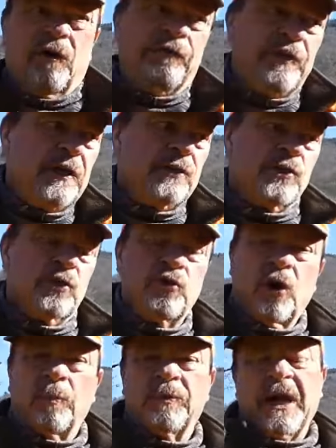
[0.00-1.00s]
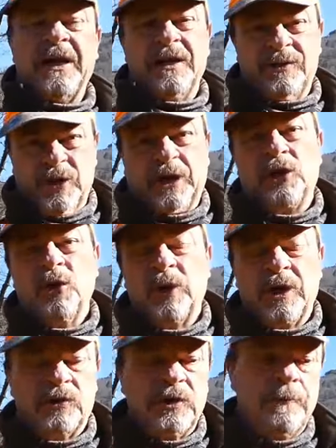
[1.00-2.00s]
of this Droptine is
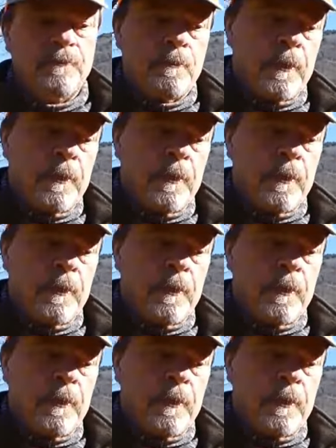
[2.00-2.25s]
accuracy.